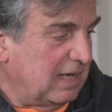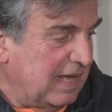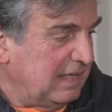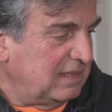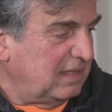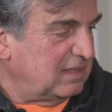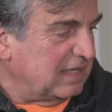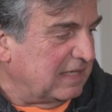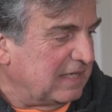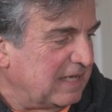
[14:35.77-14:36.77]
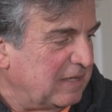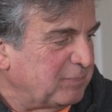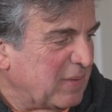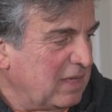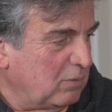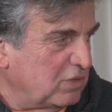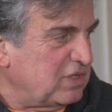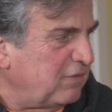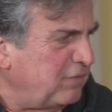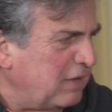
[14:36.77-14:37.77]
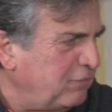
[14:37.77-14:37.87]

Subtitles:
liked it, and I